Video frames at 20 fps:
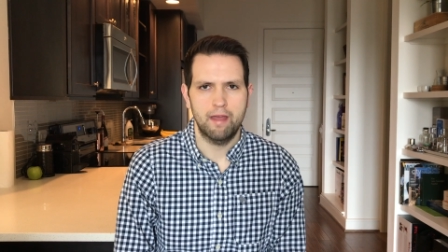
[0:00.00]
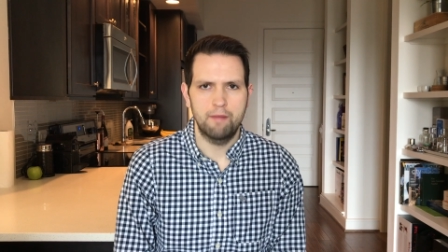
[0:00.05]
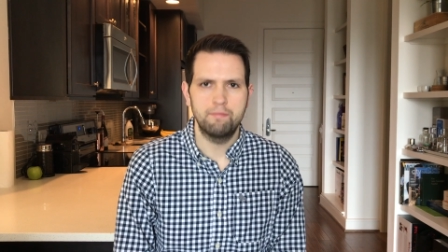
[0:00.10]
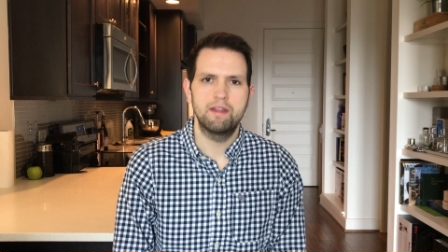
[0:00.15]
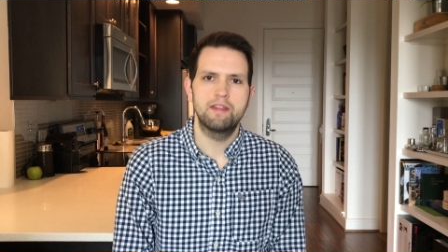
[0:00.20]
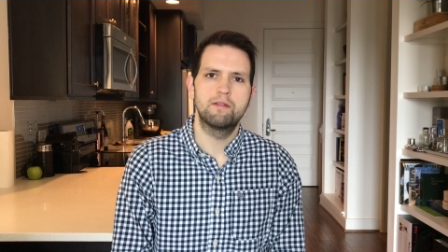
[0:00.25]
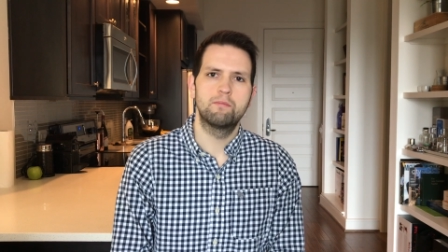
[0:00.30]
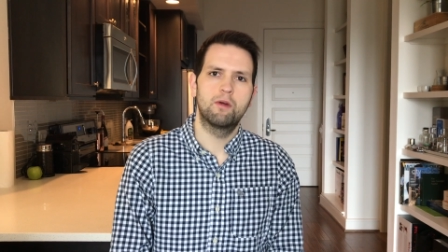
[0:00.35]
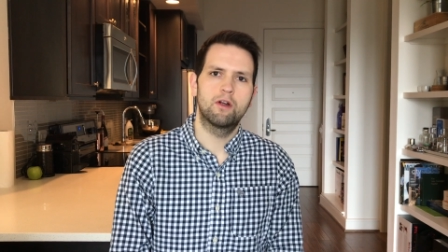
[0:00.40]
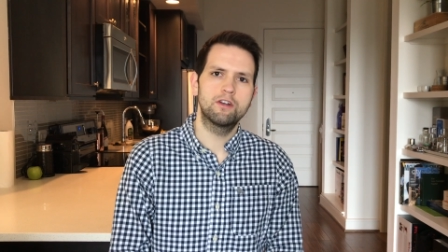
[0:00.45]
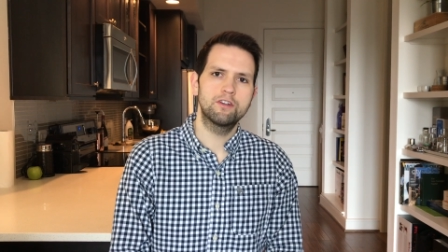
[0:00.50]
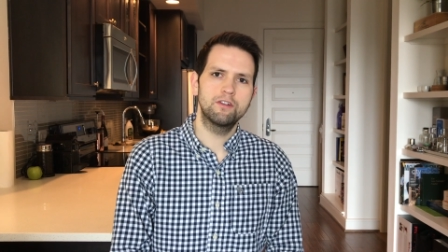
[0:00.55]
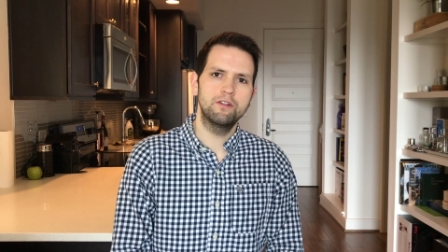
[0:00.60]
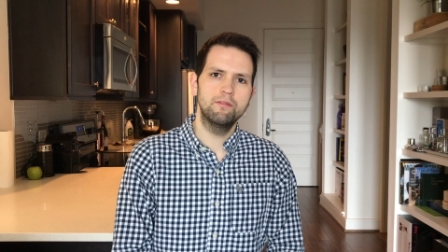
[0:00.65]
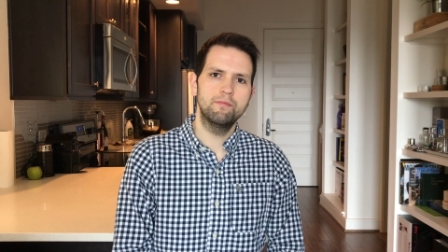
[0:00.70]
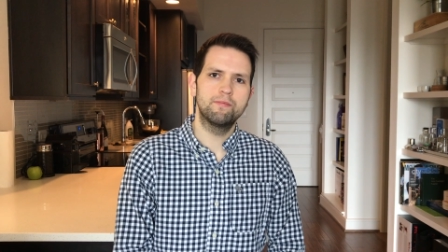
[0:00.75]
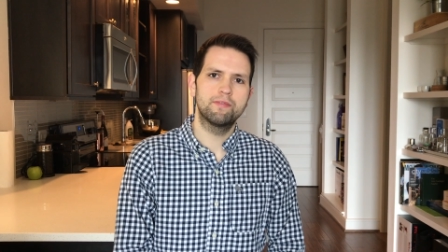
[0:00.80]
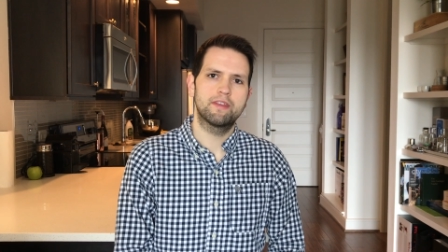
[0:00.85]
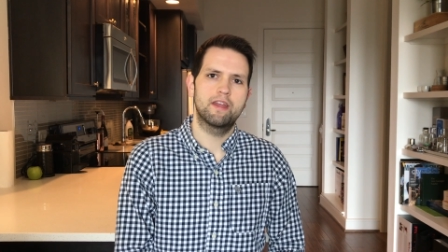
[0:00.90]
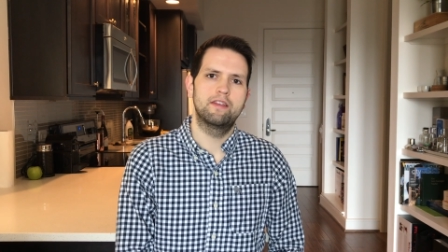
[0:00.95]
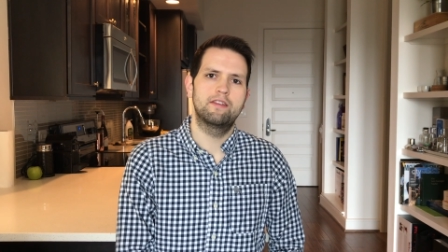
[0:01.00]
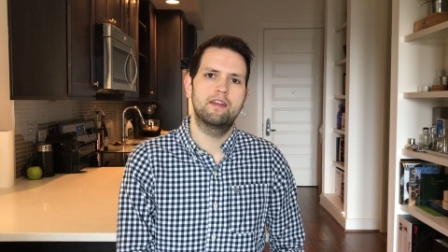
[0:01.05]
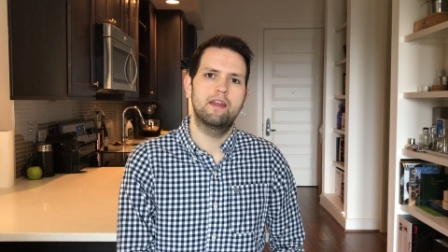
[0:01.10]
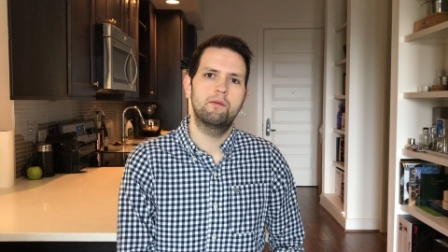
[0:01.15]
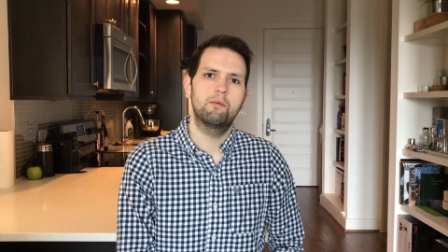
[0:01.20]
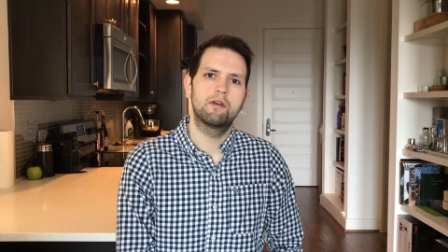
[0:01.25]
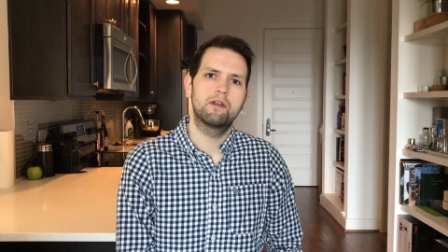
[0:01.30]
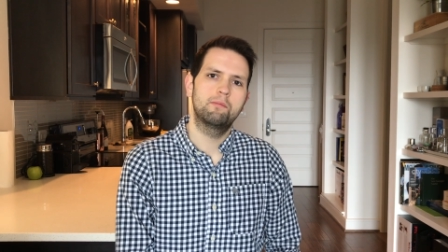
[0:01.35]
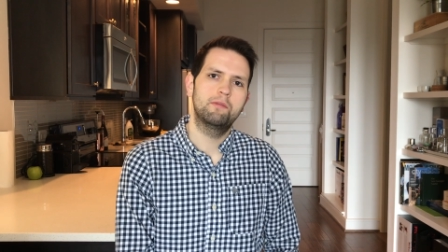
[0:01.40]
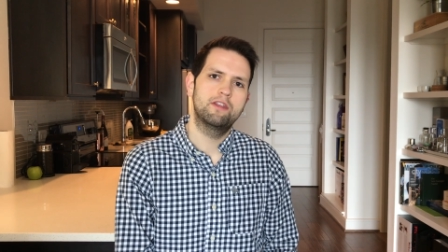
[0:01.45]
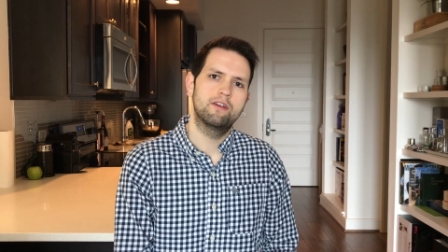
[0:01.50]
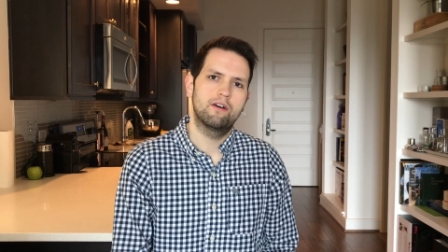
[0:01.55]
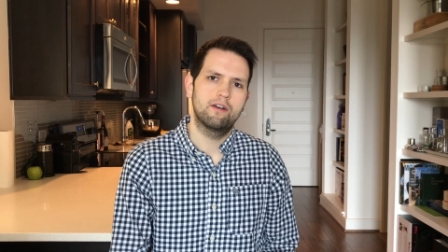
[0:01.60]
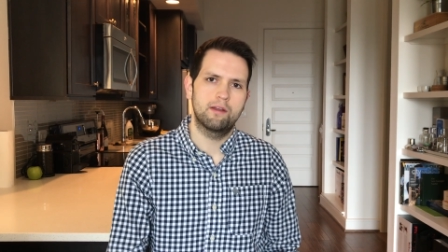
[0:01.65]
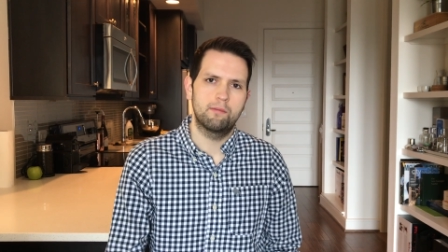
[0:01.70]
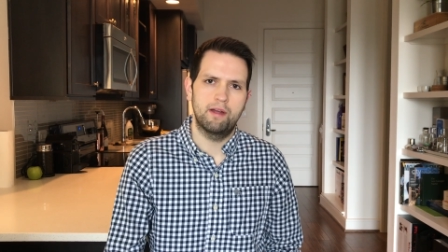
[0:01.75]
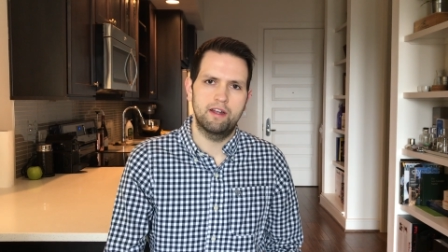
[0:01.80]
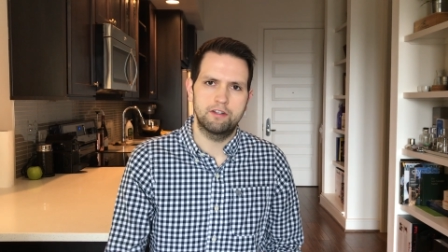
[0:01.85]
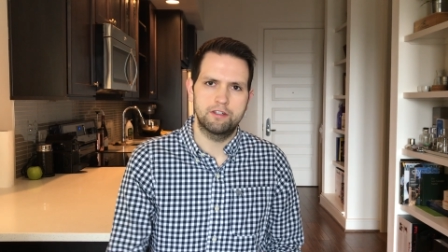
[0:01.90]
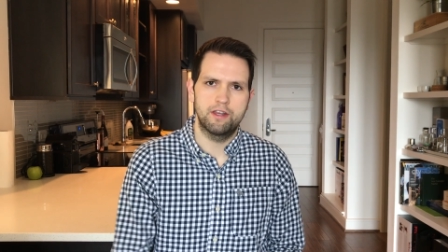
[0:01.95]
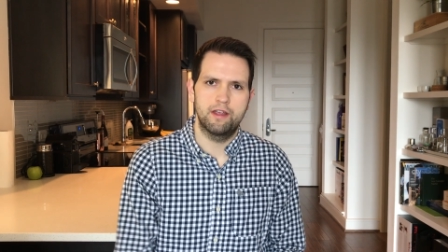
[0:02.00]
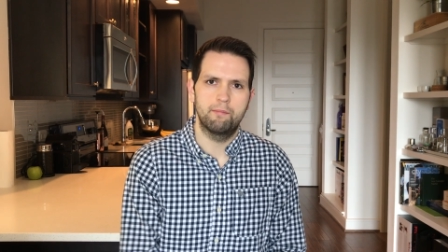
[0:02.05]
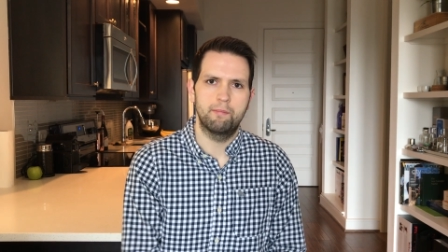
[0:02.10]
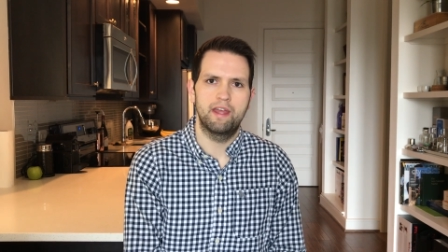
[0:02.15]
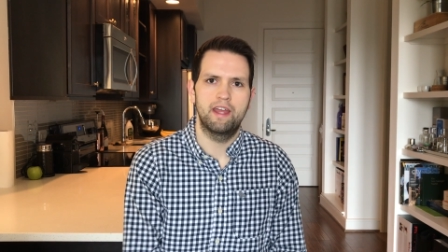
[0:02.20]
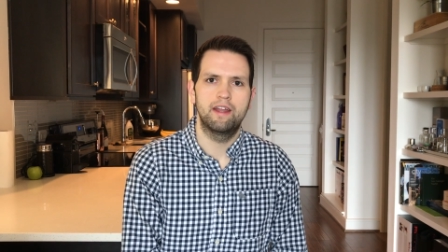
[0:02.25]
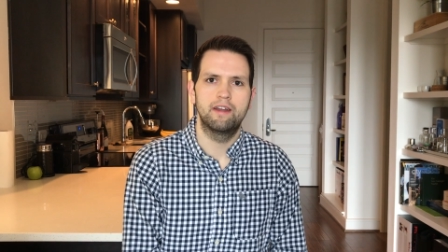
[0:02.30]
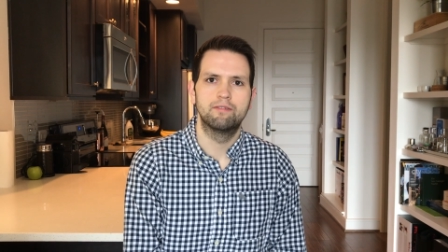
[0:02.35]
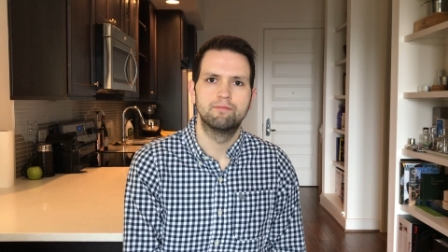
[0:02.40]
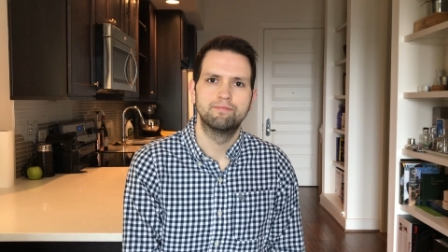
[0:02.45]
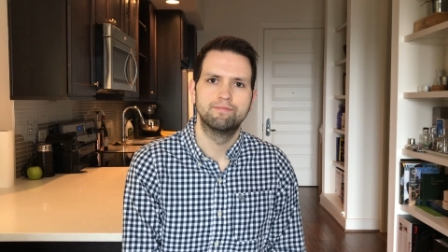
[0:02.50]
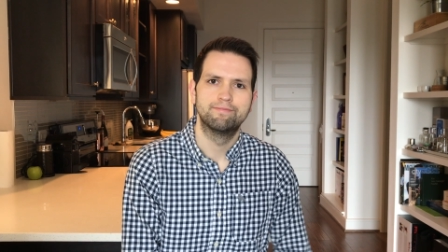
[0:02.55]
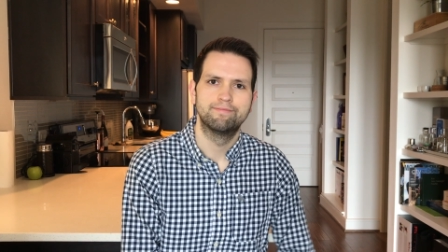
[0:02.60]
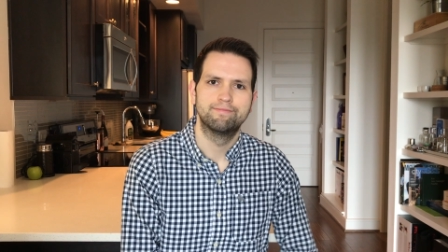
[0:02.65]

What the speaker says: I'm Nathan Marshall, and today we're going to be talking about champagne.